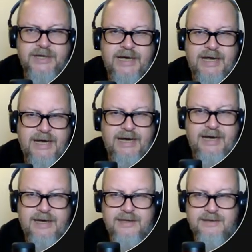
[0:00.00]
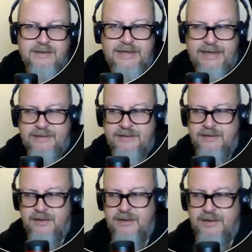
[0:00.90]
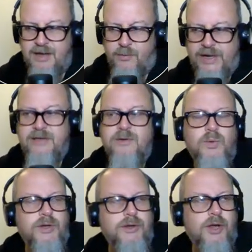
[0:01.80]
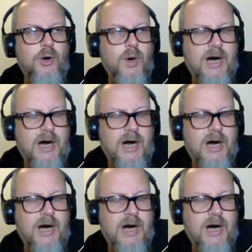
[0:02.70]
and then director will know